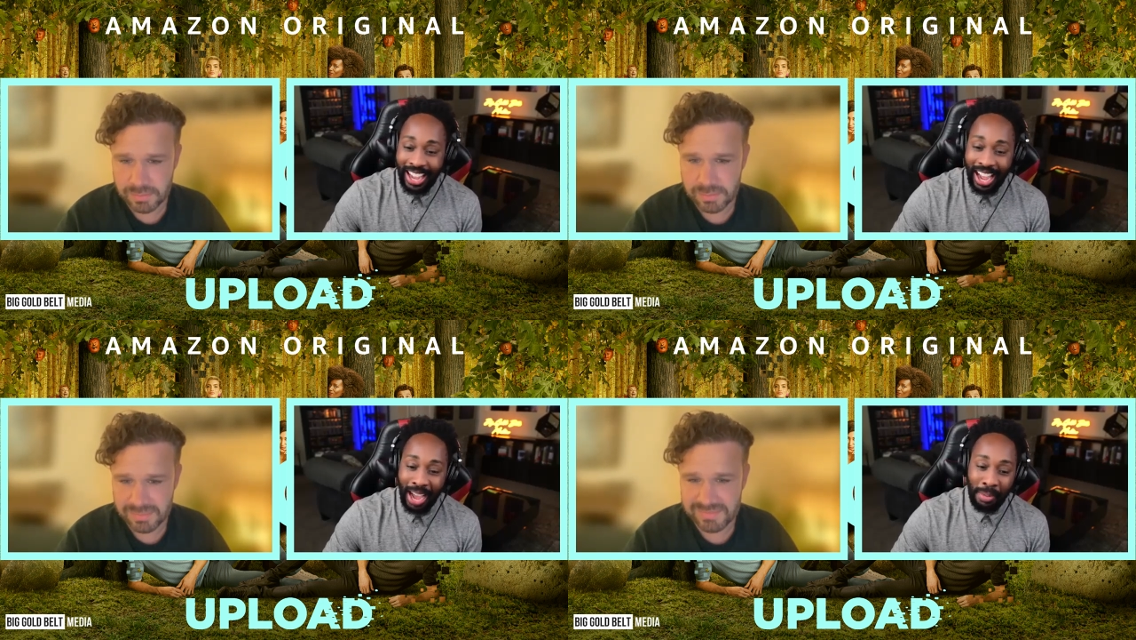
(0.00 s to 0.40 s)

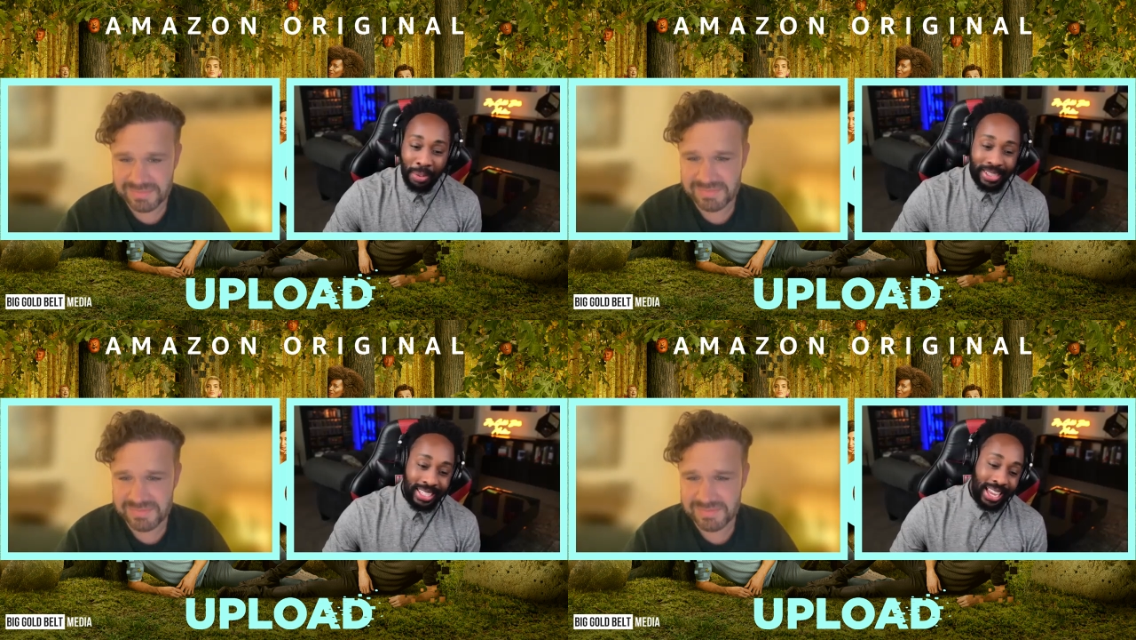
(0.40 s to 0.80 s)
Speaker 1: Uh, but
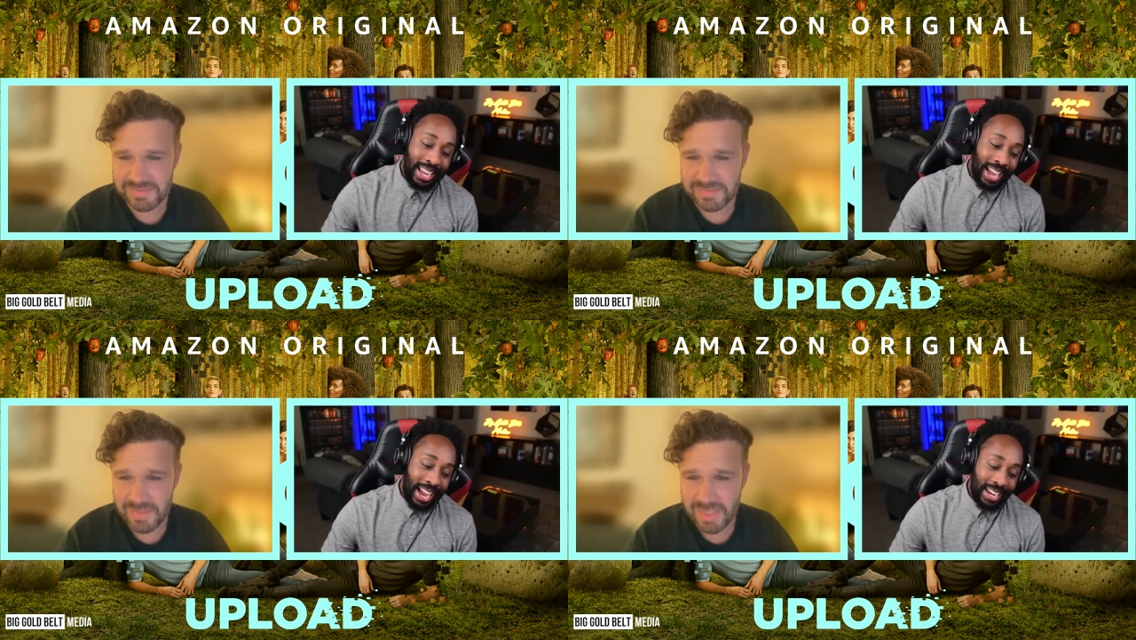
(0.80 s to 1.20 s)
we see
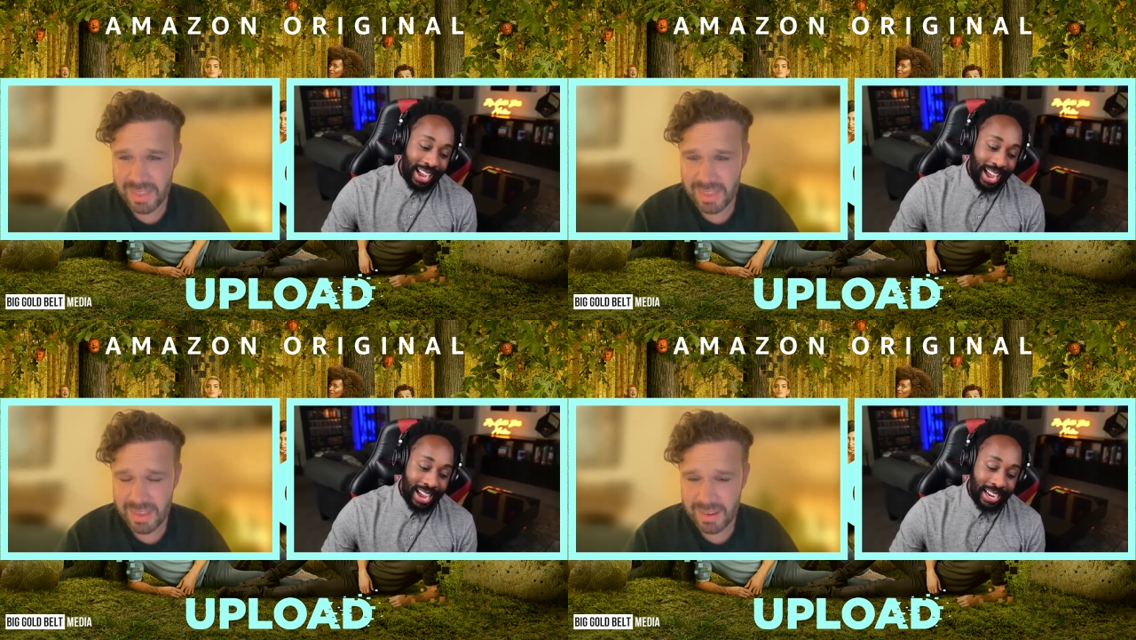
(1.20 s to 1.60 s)
AI
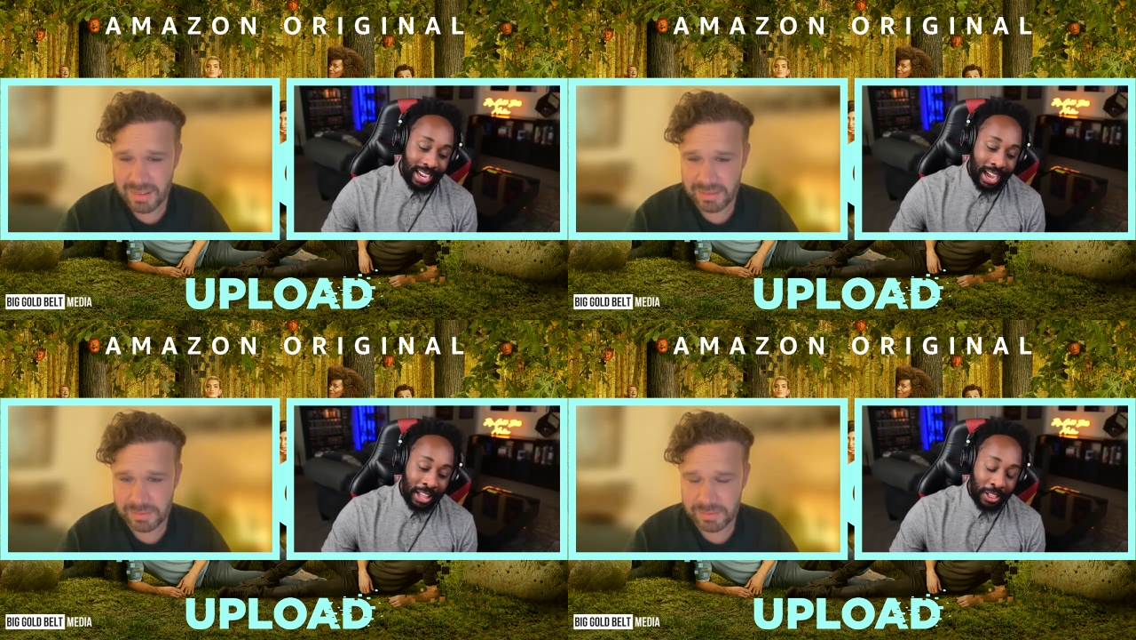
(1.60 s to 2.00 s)
guy
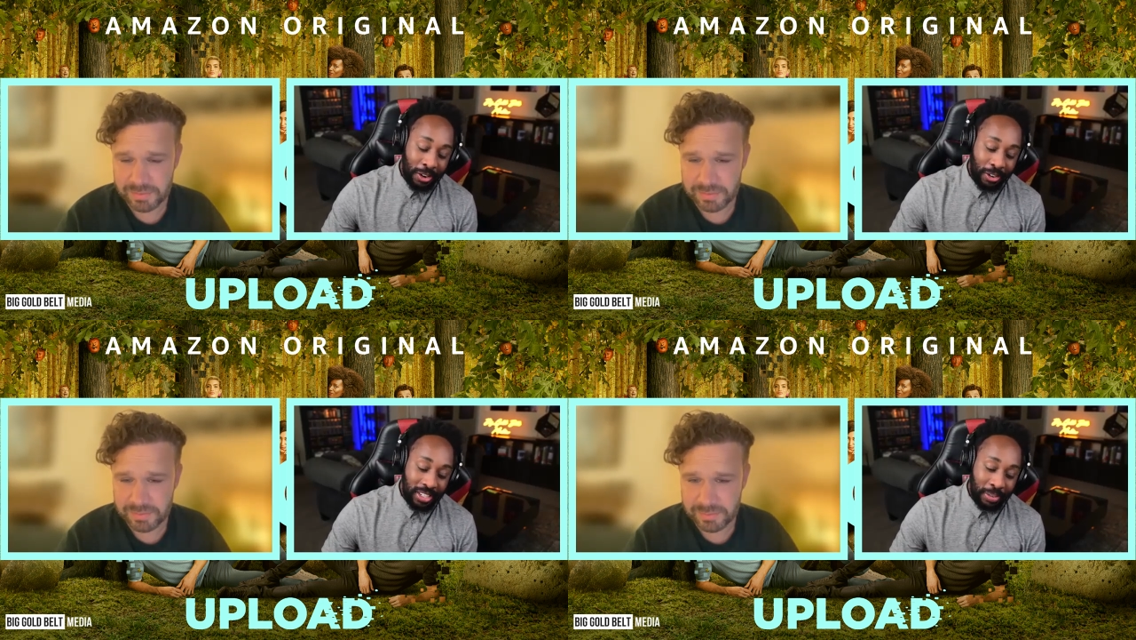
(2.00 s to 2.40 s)
uh,
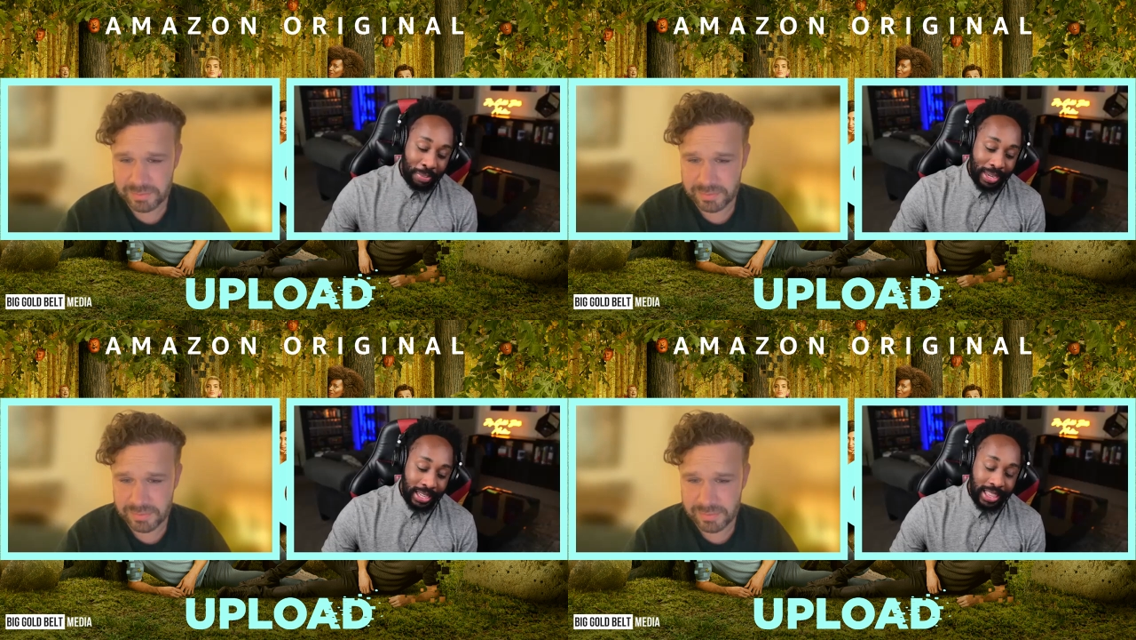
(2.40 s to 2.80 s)
learning to
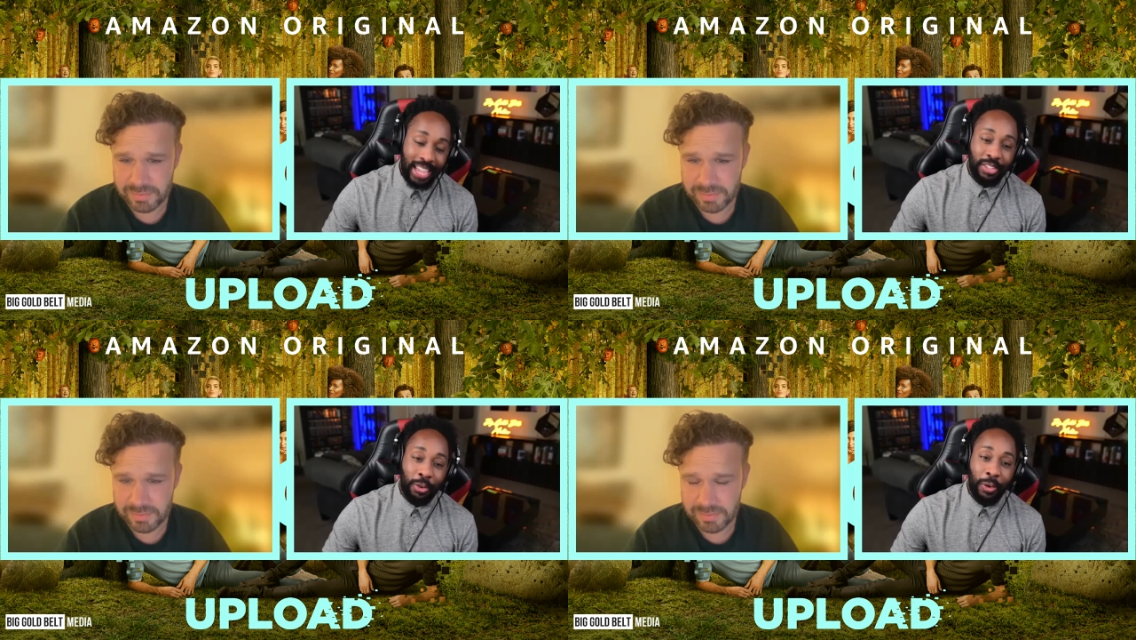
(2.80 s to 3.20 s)
be
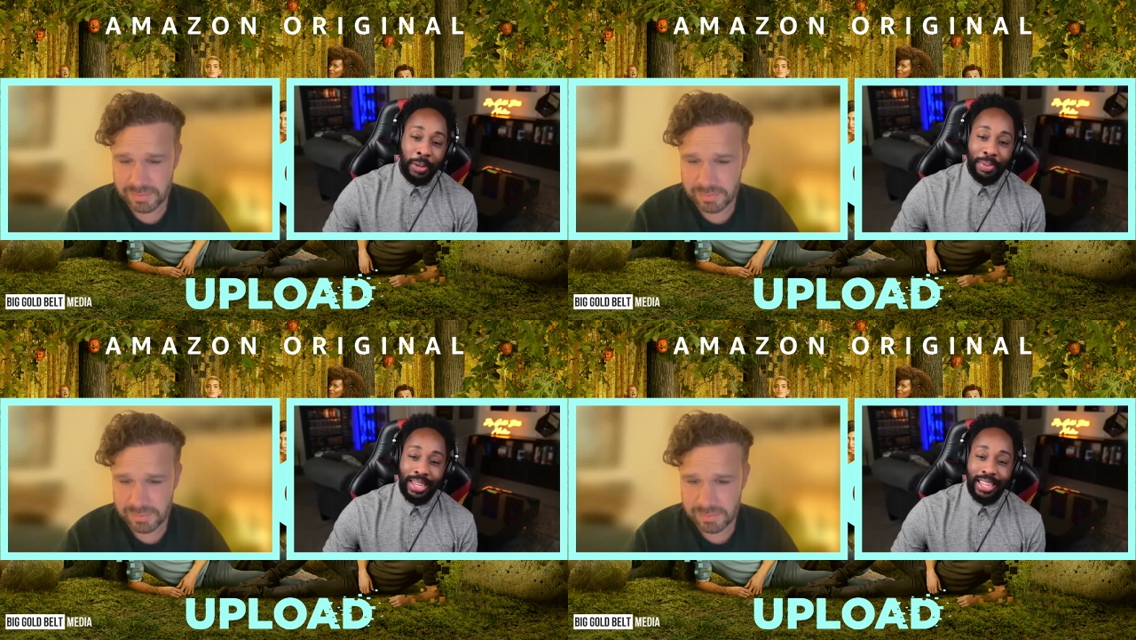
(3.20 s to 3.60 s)
less
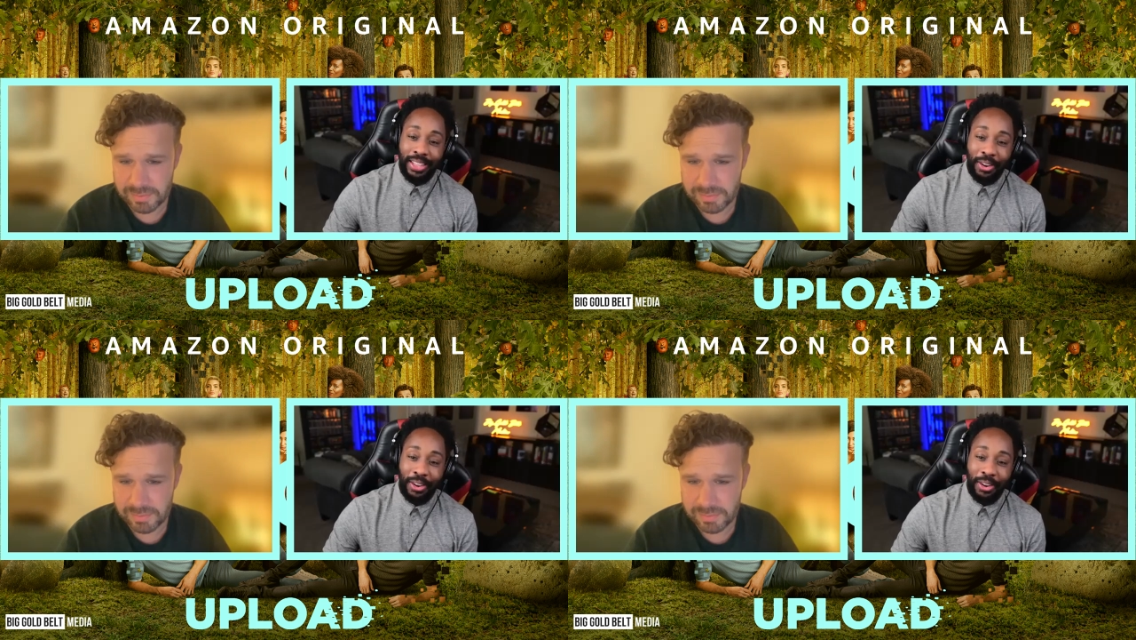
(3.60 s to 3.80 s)
creepy,